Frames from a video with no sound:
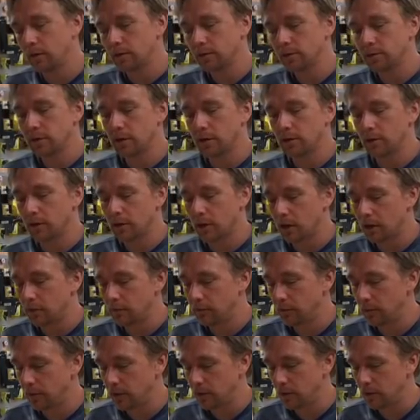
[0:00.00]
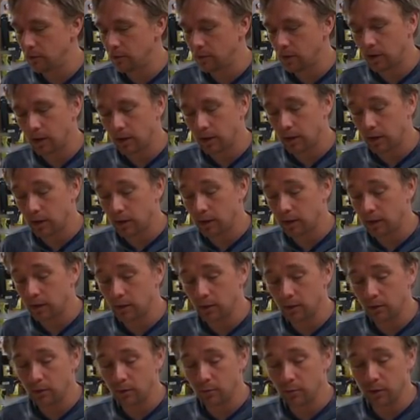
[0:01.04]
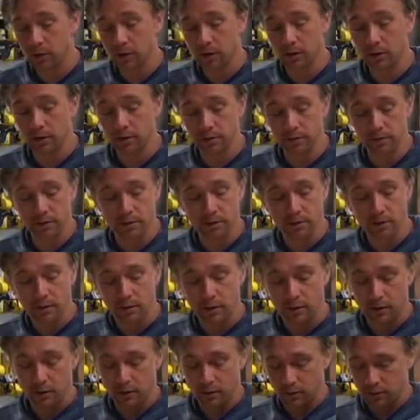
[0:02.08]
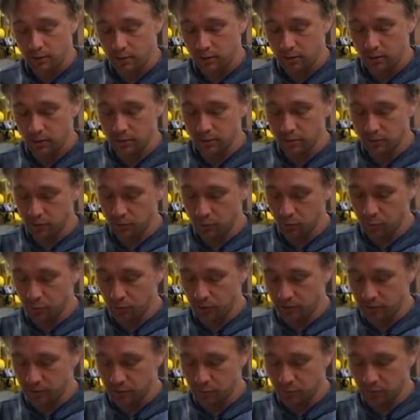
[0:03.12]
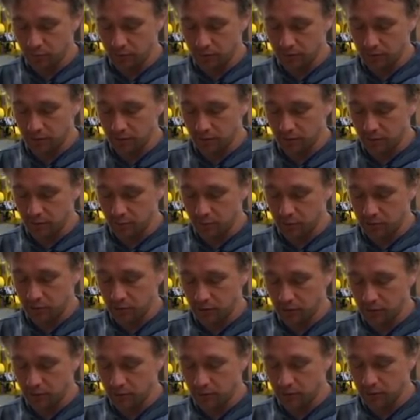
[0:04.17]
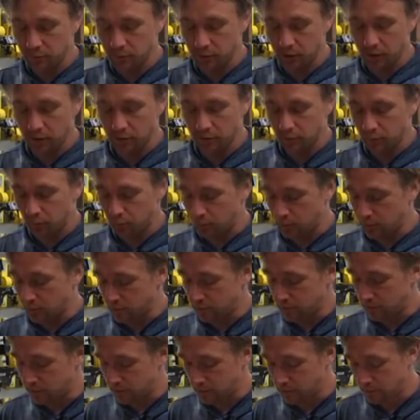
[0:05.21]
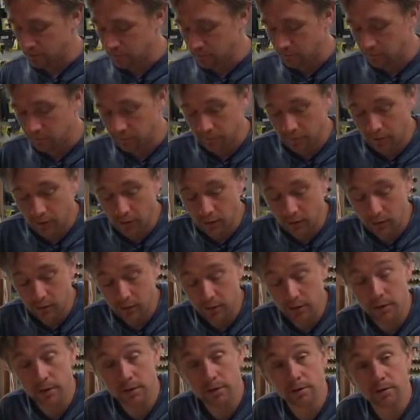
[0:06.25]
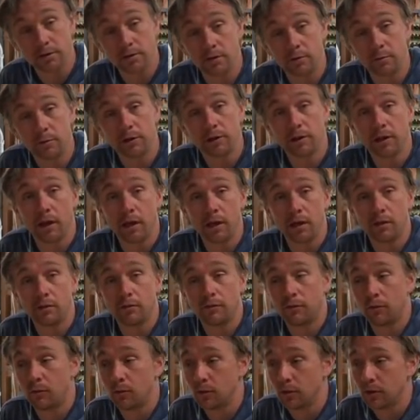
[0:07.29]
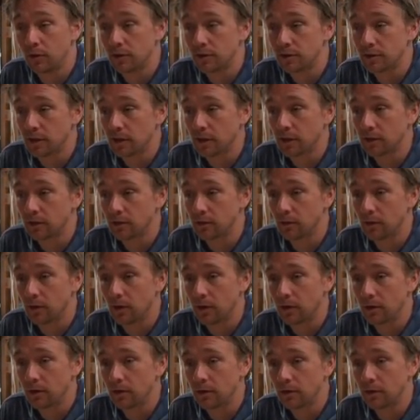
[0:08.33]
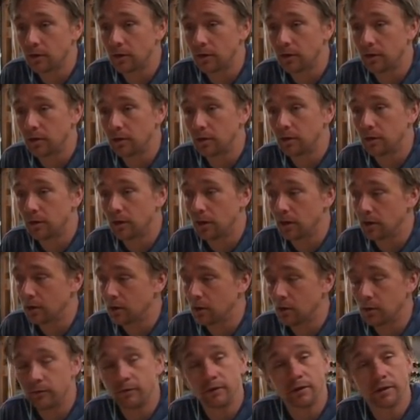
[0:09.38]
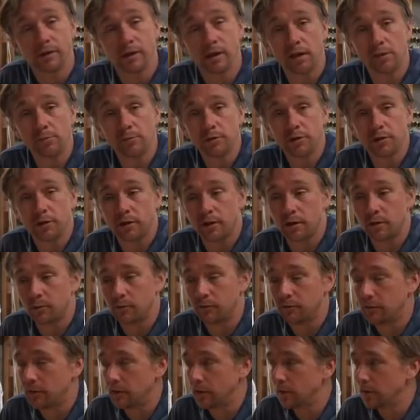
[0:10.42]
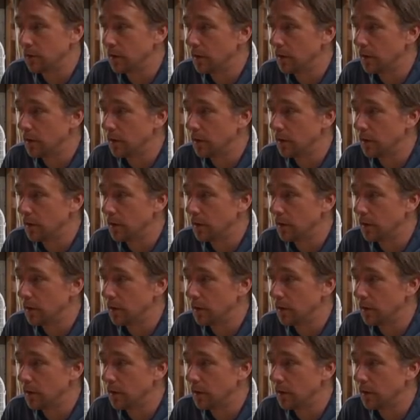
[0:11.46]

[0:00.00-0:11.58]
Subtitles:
standard kind of video, and I got to get going because our school principal is going to be telling us about what fall is going to be like for a second grader in COVID time, so that'll be fun.